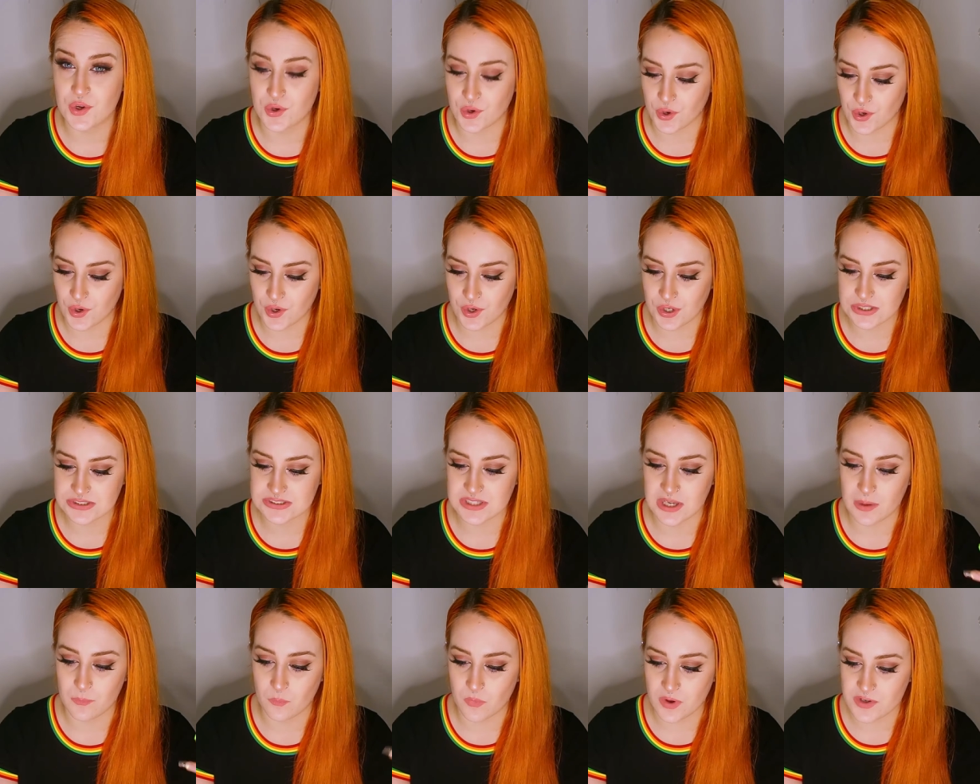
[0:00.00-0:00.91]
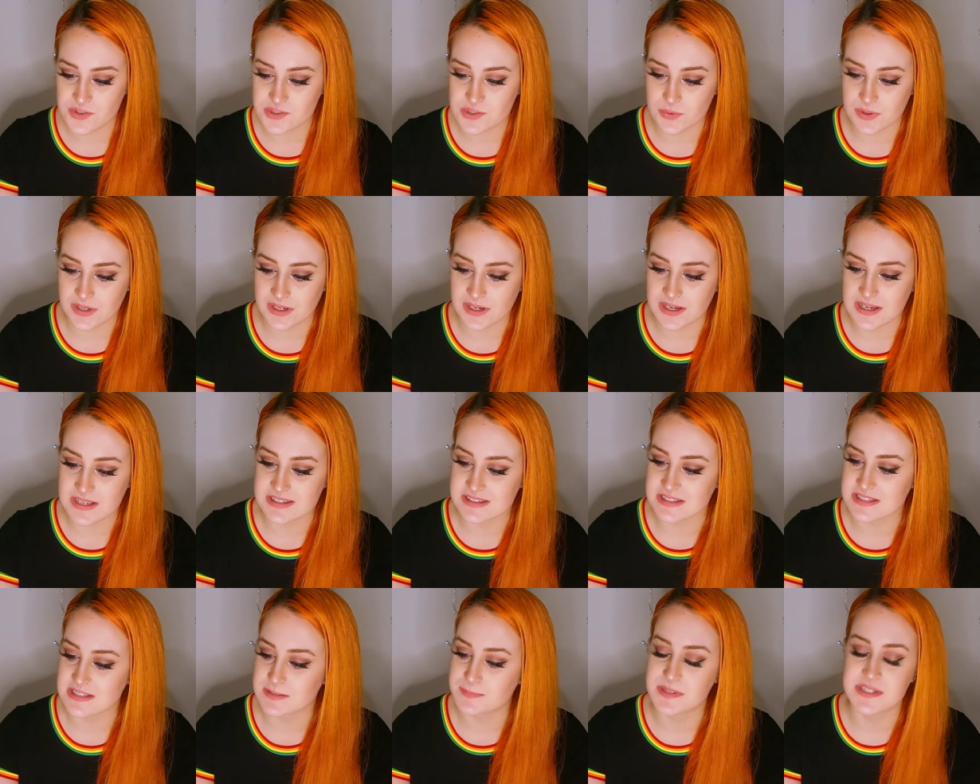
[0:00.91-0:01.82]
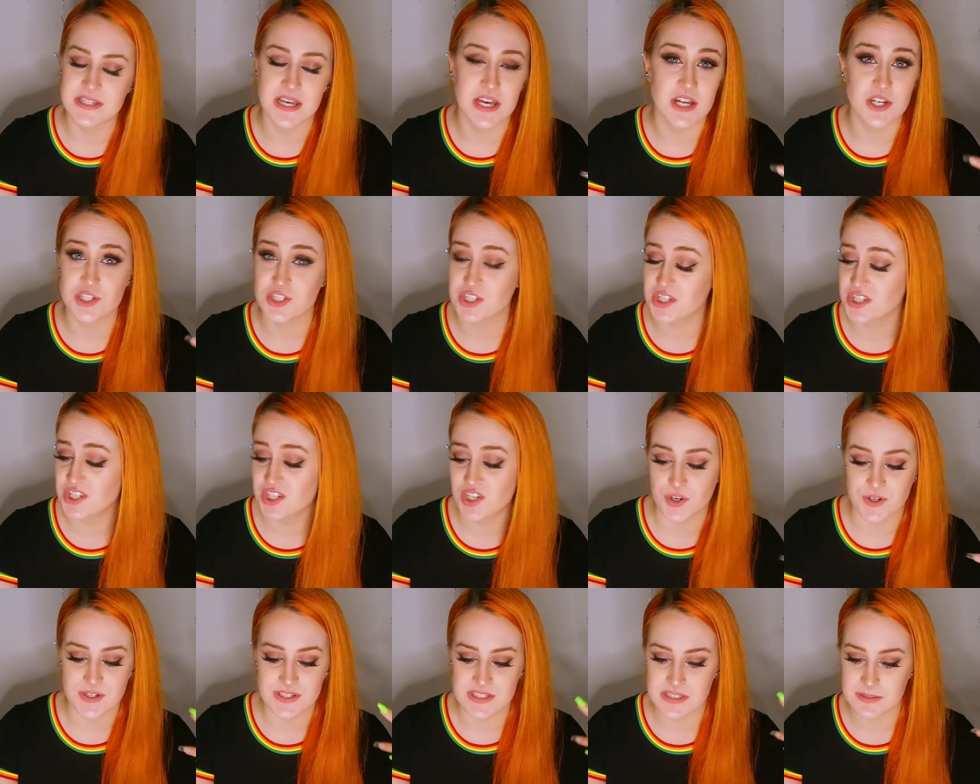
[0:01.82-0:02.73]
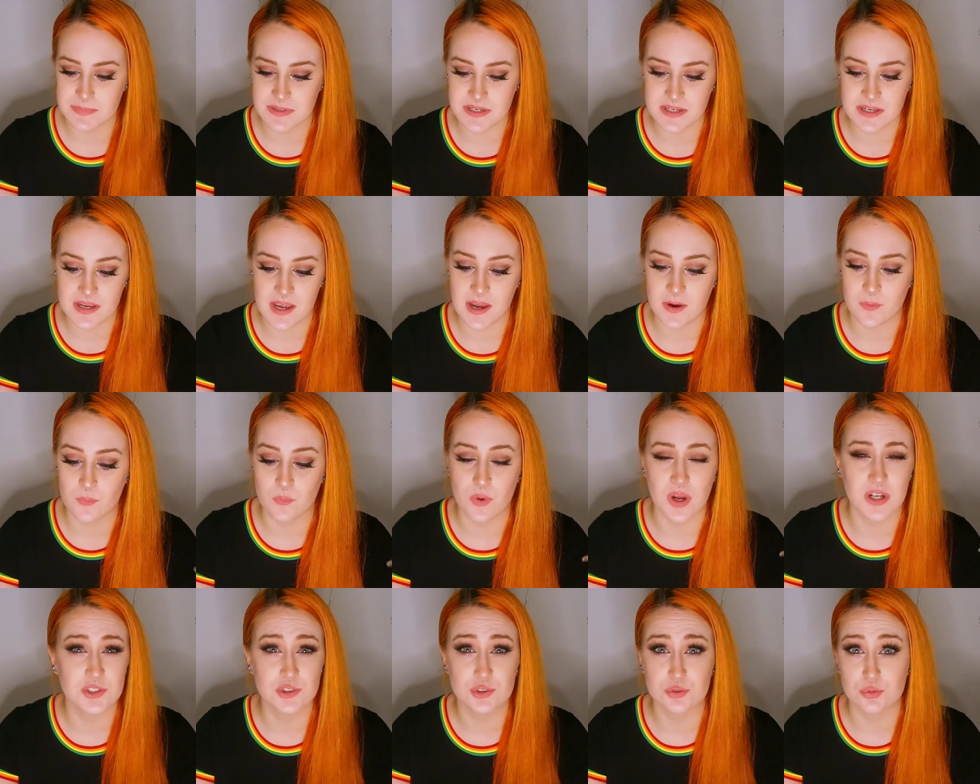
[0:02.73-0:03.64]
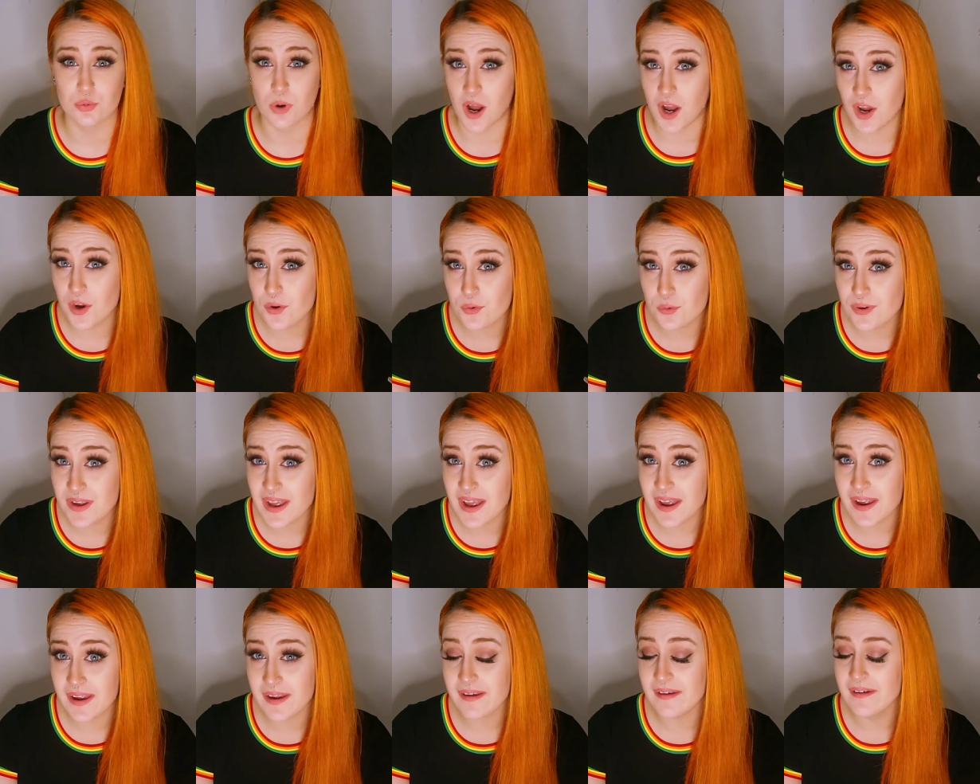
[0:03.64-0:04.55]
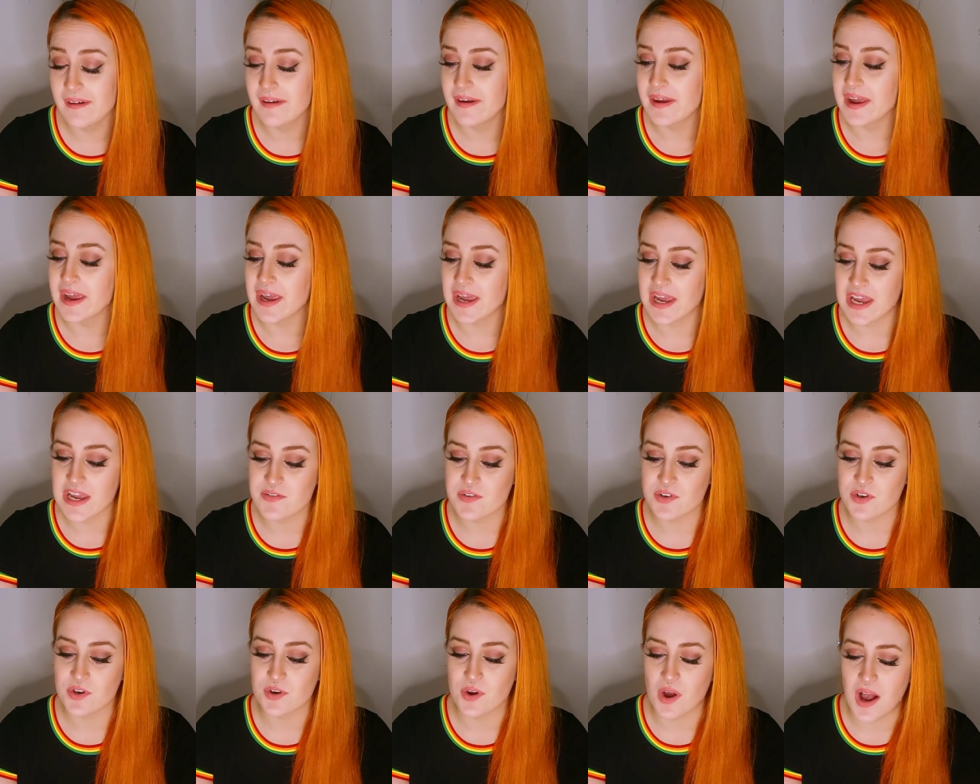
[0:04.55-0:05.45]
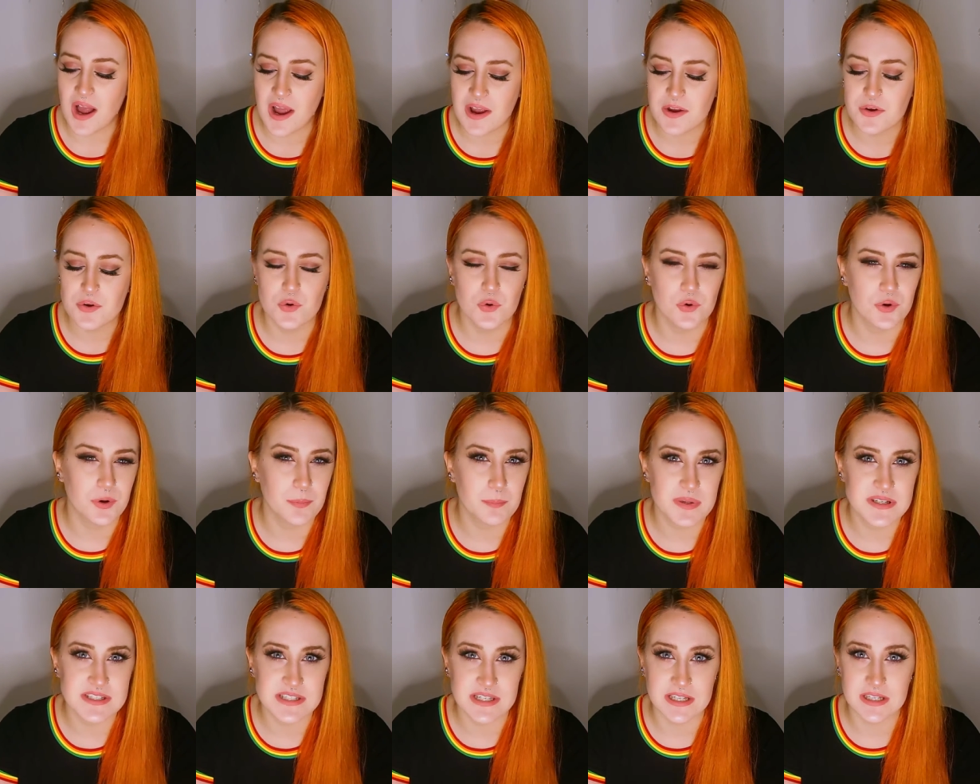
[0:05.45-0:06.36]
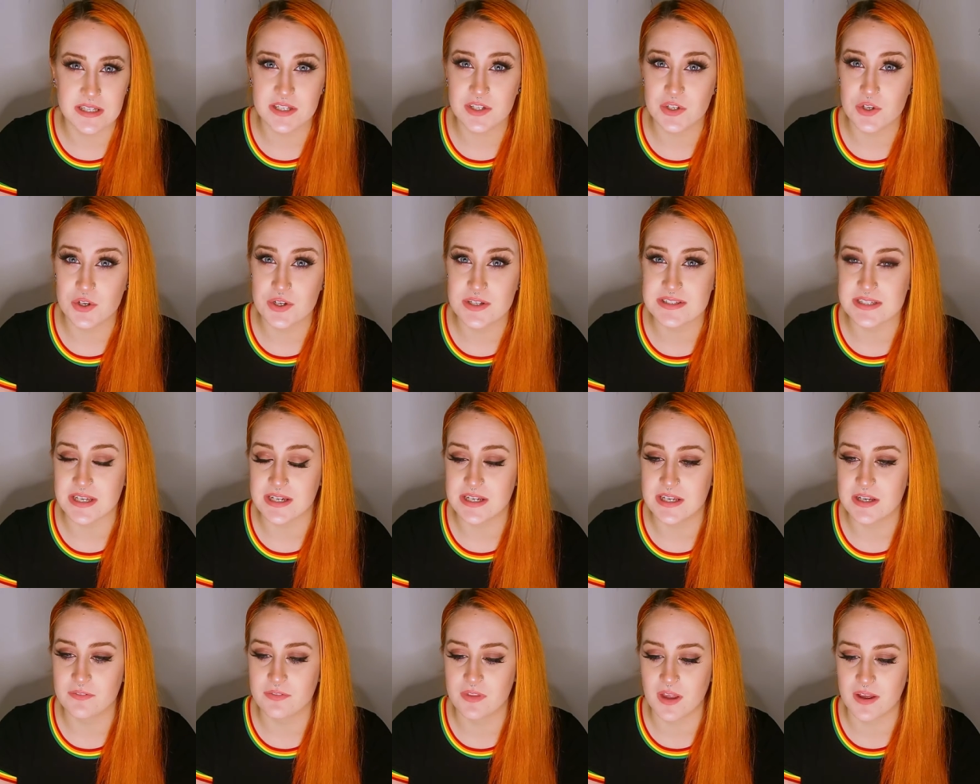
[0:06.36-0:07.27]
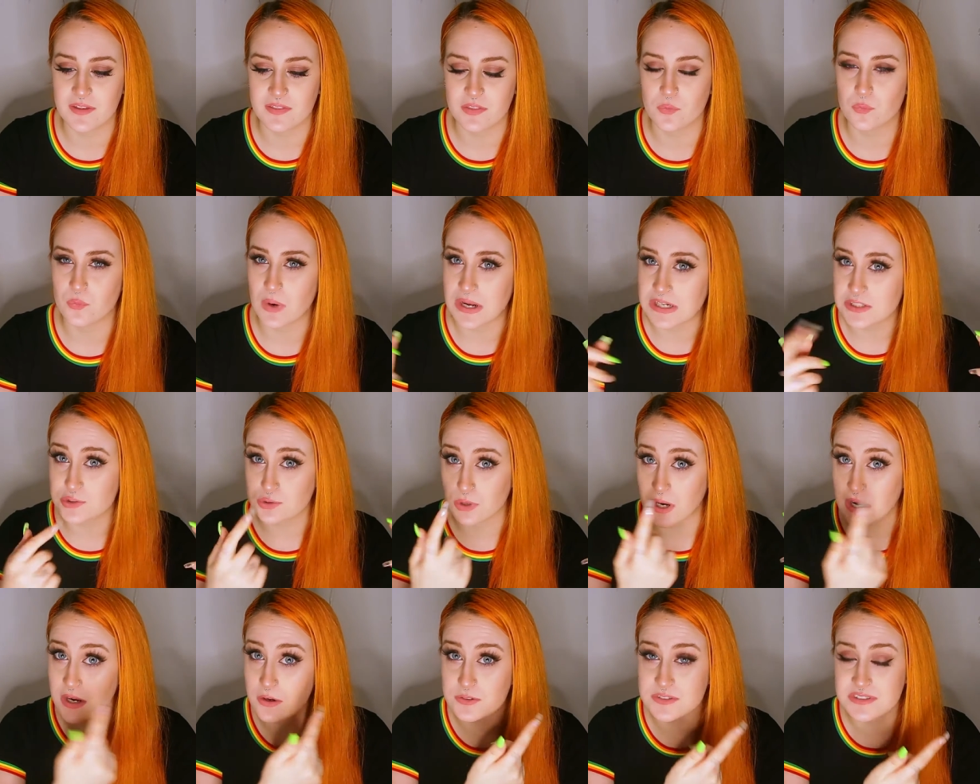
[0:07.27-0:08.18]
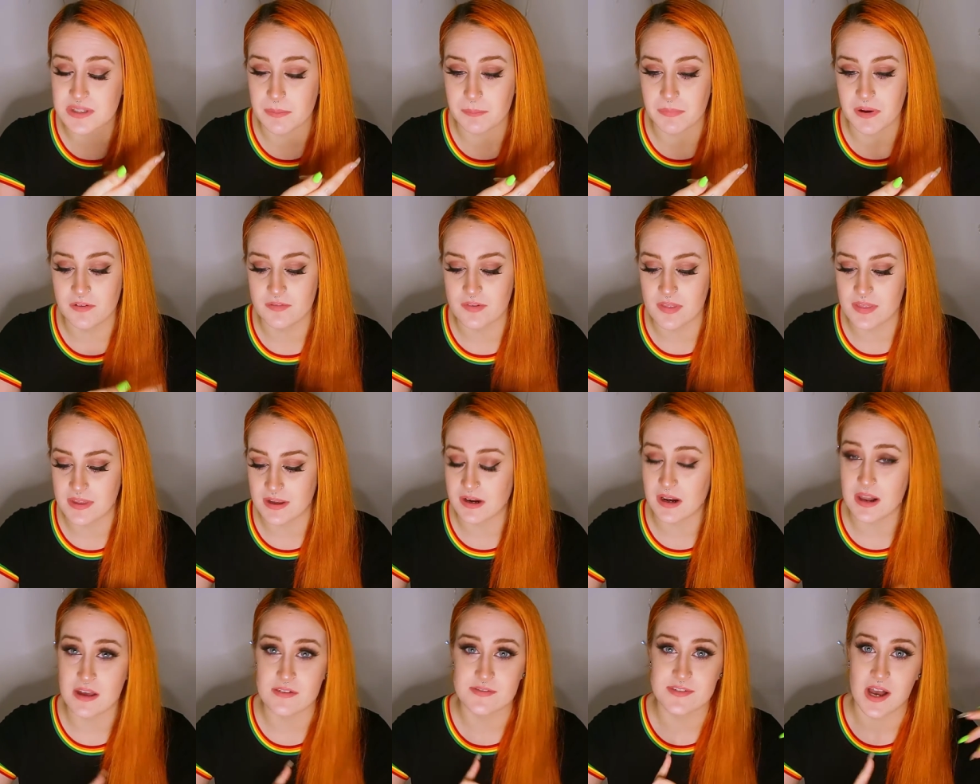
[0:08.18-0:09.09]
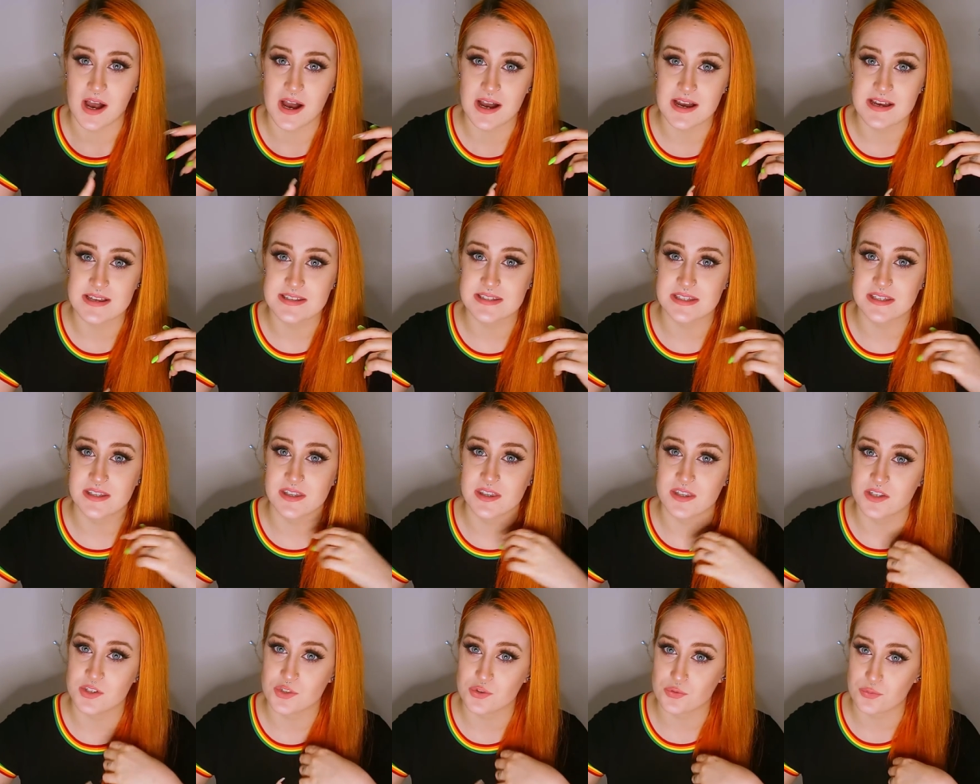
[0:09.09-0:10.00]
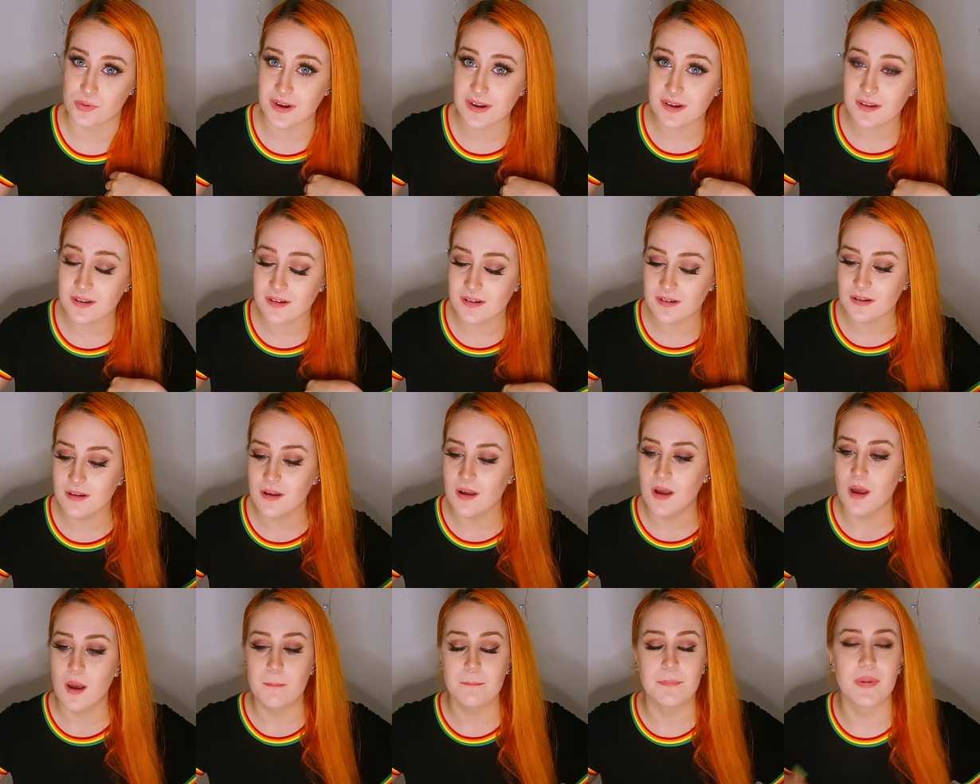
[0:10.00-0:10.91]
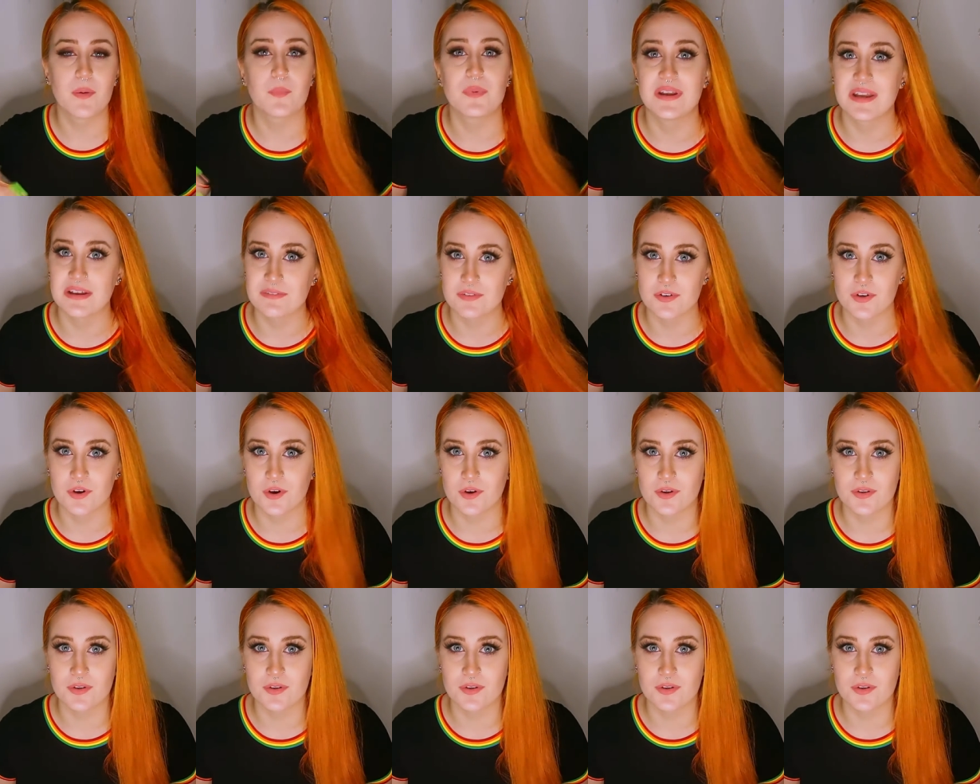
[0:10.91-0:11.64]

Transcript: goes, I'm wondering, is this potentially going to be a red triangle gang? Even though I couldn't particularly notice any of like the red triangles above their left eyes in the trailer, but we never know,